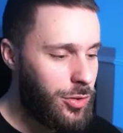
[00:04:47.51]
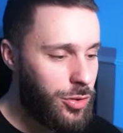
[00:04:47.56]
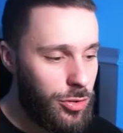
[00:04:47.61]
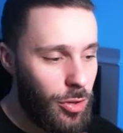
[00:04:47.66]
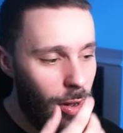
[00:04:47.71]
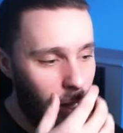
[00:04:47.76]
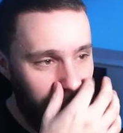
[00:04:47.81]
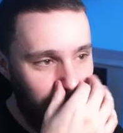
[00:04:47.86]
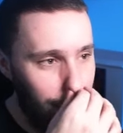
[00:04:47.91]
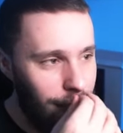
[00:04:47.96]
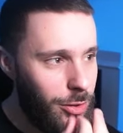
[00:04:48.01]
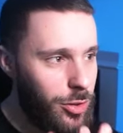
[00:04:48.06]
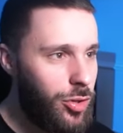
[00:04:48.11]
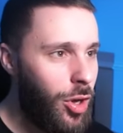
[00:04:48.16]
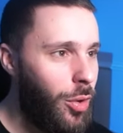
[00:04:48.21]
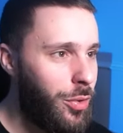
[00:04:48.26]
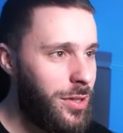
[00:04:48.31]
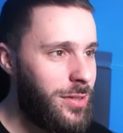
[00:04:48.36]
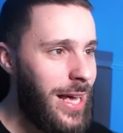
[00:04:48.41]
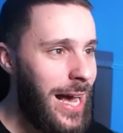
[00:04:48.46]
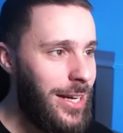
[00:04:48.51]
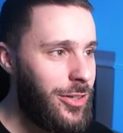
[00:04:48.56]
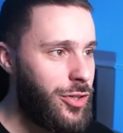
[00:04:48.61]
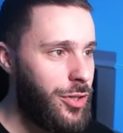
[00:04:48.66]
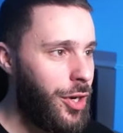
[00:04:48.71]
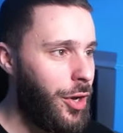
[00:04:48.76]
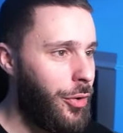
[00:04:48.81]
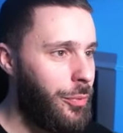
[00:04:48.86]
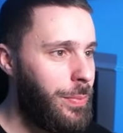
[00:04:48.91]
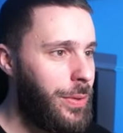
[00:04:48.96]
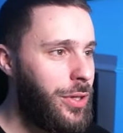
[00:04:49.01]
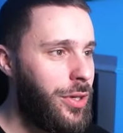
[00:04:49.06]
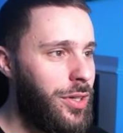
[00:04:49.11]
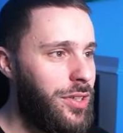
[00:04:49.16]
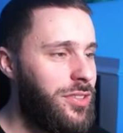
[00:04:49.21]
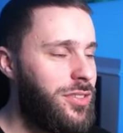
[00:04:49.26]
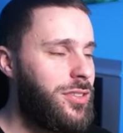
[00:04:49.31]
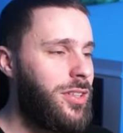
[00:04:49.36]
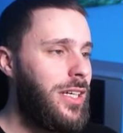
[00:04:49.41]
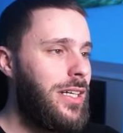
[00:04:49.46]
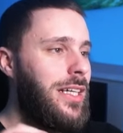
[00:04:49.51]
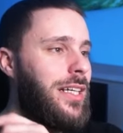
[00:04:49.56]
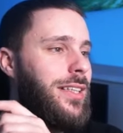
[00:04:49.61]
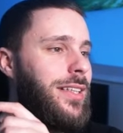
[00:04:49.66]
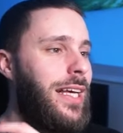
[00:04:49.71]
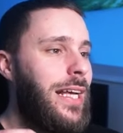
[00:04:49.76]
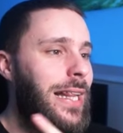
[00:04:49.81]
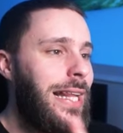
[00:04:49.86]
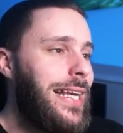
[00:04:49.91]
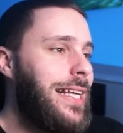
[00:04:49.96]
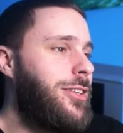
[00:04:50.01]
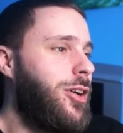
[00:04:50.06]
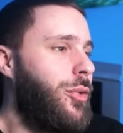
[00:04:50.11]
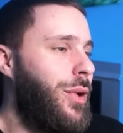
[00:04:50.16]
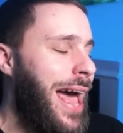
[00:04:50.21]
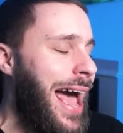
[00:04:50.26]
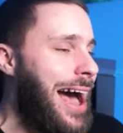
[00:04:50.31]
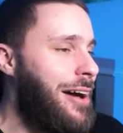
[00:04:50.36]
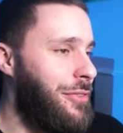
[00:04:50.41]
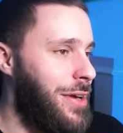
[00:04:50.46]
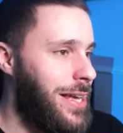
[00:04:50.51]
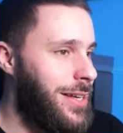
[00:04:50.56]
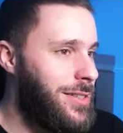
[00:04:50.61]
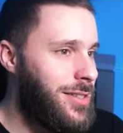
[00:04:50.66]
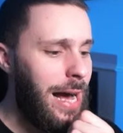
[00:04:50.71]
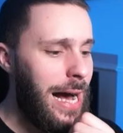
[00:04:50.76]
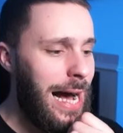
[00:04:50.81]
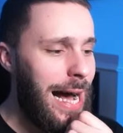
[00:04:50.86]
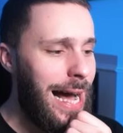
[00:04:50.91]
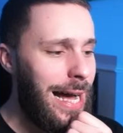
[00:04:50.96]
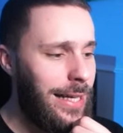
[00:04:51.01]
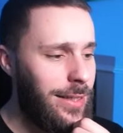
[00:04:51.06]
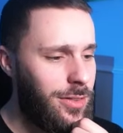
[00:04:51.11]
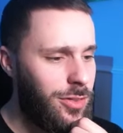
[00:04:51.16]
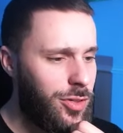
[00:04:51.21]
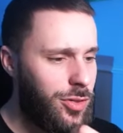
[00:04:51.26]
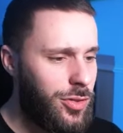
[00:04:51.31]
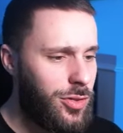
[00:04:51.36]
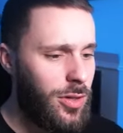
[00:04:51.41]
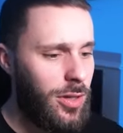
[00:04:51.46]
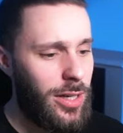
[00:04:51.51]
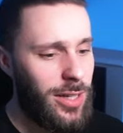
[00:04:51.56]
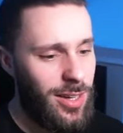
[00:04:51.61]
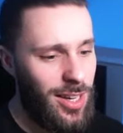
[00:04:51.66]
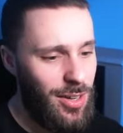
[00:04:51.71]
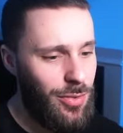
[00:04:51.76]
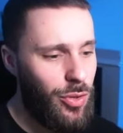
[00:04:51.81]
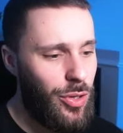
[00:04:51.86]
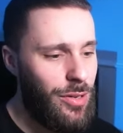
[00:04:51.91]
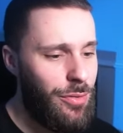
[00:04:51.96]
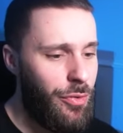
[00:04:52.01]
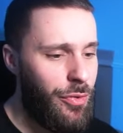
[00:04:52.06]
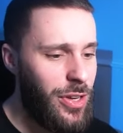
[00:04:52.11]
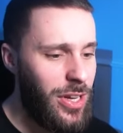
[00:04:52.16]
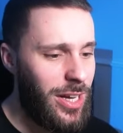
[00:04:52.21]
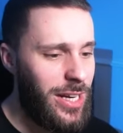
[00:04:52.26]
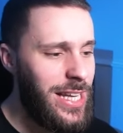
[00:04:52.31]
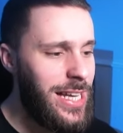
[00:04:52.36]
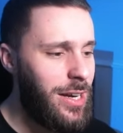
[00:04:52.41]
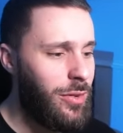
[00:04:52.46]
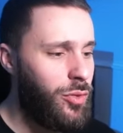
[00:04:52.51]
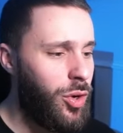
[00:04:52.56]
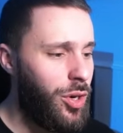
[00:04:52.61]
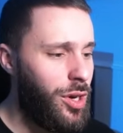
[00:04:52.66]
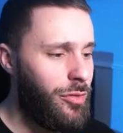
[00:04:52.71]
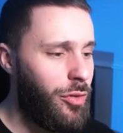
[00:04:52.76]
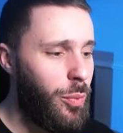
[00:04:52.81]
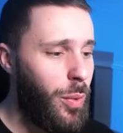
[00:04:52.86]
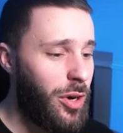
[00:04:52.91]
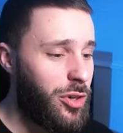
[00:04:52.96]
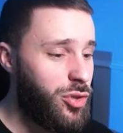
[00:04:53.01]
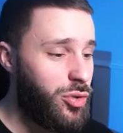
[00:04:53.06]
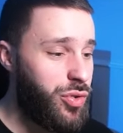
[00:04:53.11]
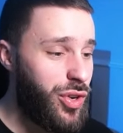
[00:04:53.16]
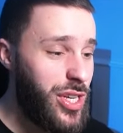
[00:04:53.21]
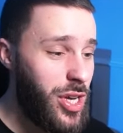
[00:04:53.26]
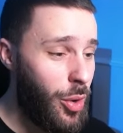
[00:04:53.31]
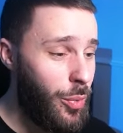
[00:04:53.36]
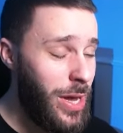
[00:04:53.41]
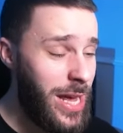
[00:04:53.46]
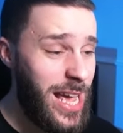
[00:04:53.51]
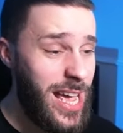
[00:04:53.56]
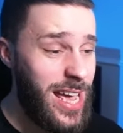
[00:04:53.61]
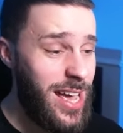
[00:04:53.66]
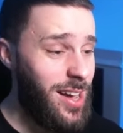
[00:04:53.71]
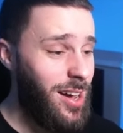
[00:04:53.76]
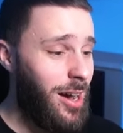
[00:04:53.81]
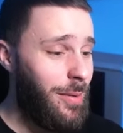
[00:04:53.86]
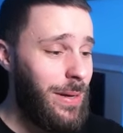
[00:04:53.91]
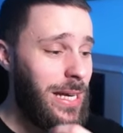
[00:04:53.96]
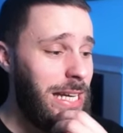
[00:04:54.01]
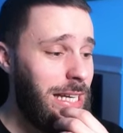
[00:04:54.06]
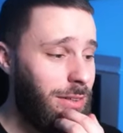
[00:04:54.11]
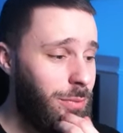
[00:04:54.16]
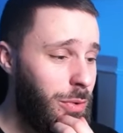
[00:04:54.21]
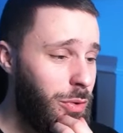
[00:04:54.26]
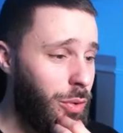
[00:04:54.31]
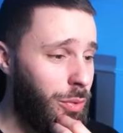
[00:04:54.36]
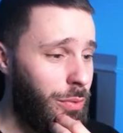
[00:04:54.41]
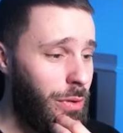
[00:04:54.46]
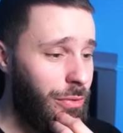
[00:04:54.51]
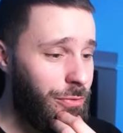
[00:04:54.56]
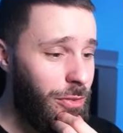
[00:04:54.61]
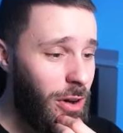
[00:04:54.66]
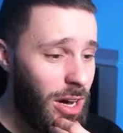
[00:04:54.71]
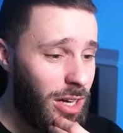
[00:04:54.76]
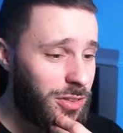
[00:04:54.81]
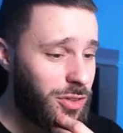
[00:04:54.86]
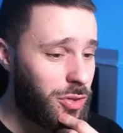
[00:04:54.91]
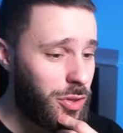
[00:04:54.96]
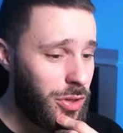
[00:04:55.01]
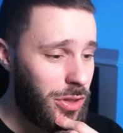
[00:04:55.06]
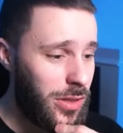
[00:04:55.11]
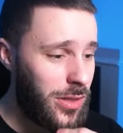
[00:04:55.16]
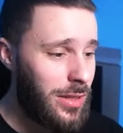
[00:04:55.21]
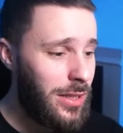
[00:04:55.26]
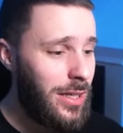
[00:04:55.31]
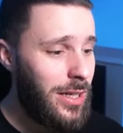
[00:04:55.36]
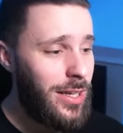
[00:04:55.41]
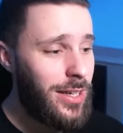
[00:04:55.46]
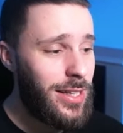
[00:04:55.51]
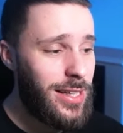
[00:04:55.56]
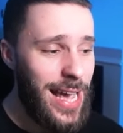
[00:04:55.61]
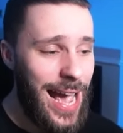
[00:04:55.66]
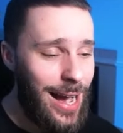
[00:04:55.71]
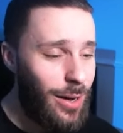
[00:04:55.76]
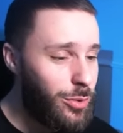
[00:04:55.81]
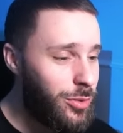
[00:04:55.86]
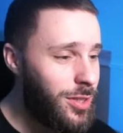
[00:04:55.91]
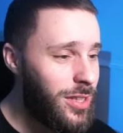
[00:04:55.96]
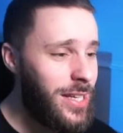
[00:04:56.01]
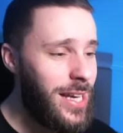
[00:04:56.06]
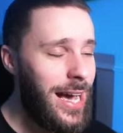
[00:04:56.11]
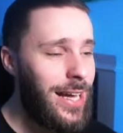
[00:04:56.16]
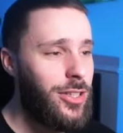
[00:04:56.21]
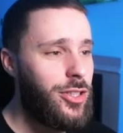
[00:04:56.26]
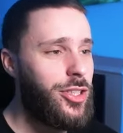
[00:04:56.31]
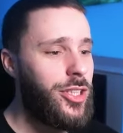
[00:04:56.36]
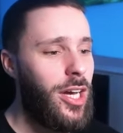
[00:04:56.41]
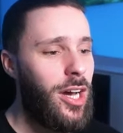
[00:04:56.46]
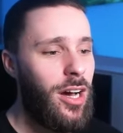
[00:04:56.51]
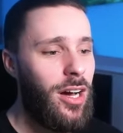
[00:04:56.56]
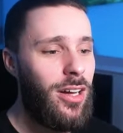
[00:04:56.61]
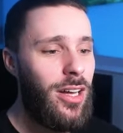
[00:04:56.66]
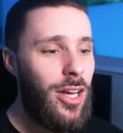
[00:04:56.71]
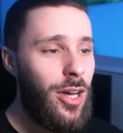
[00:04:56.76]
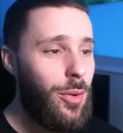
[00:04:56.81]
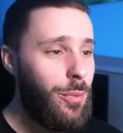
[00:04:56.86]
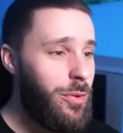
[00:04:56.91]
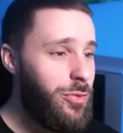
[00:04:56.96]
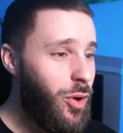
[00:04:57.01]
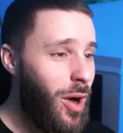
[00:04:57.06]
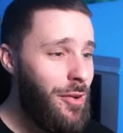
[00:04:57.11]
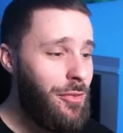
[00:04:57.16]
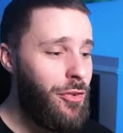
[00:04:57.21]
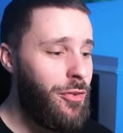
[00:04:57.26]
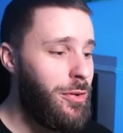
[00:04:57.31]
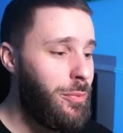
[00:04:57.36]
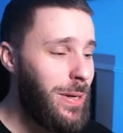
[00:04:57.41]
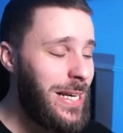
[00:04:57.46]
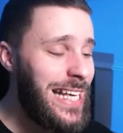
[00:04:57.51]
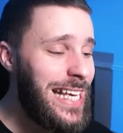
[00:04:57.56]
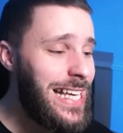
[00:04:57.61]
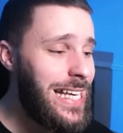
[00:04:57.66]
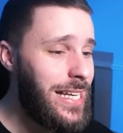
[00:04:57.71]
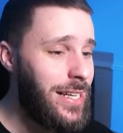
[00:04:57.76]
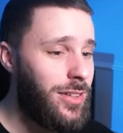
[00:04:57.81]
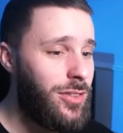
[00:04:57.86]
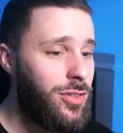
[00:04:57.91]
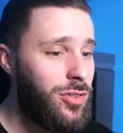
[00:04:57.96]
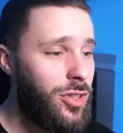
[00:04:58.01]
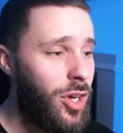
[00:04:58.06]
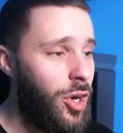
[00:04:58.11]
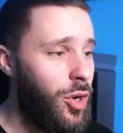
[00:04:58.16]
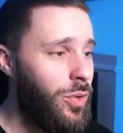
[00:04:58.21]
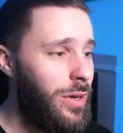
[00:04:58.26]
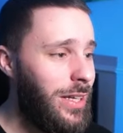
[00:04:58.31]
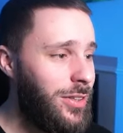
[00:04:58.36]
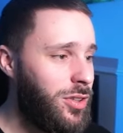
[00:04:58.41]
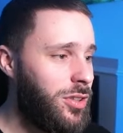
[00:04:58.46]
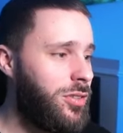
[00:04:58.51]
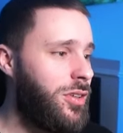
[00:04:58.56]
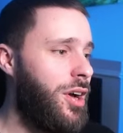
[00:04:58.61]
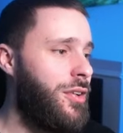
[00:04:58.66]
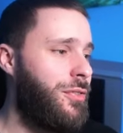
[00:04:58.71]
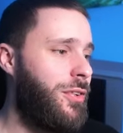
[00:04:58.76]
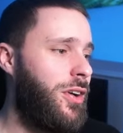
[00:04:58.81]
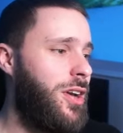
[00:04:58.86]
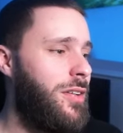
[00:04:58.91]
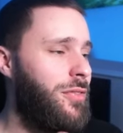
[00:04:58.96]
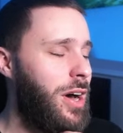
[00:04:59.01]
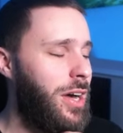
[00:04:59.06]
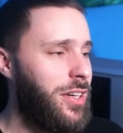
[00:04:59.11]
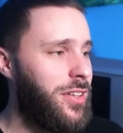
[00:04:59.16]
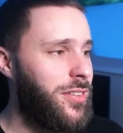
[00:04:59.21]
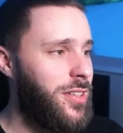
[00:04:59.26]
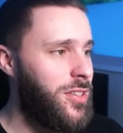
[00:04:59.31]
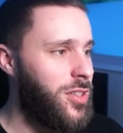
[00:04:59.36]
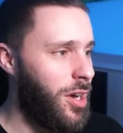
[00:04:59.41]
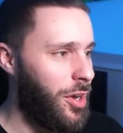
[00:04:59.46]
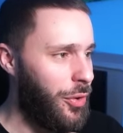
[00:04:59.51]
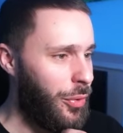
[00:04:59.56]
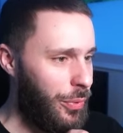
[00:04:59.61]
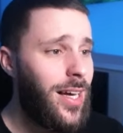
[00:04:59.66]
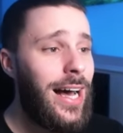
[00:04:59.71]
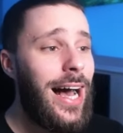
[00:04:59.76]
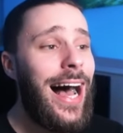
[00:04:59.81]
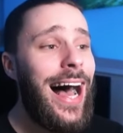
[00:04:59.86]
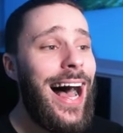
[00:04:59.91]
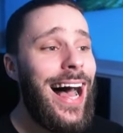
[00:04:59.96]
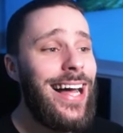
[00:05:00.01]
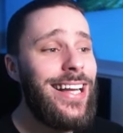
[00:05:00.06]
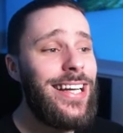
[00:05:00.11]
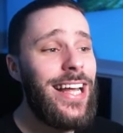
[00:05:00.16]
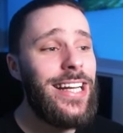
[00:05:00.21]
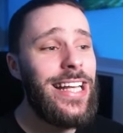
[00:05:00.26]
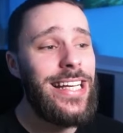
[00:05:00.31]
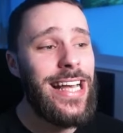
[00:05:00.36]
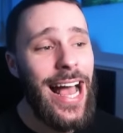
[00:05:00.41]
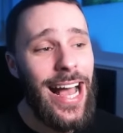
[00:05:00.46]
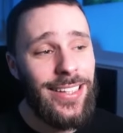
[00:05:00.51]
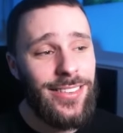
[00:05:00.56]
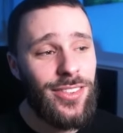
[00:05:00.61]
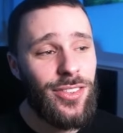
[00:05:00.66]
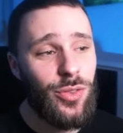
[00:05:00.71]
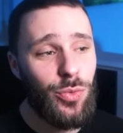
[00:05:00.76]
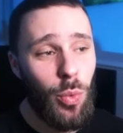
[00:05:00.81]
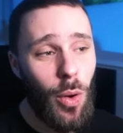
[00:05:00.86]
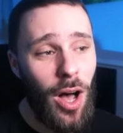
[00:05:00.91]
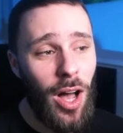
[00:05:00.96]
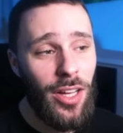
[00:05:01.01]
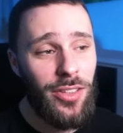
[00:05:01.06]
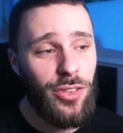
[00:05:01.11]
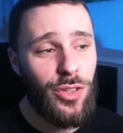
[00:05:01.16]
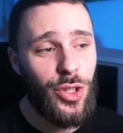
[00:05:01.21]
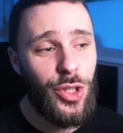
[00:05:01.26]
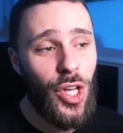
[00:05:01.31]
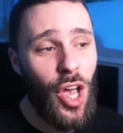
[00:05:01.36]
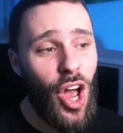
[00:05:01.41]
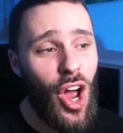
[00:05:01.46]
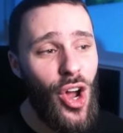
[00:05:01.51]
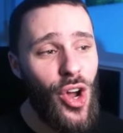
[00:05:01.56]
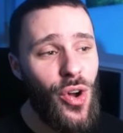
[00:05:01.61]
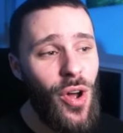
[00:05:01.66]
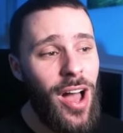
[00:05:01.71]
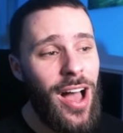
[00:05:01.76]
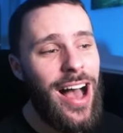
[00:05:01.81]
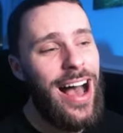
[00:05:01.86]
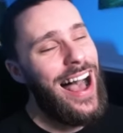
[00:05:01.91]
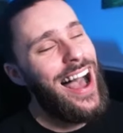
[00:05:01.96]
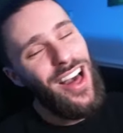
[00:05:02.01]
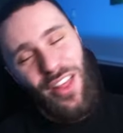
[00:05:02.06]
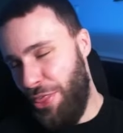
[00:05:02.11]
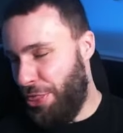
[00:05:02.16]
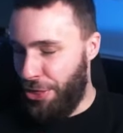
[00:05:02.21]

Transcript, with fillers: So I think I just hold this hand, you know, because they clearly don't have it, and I kind of got everything I need. I've got another Wugtrio here. I mean, we've got the Reversal, Counter Catcher, We've got everything we need. So let's just go for another Undersea Tunnel. And then he heads 1, 2, and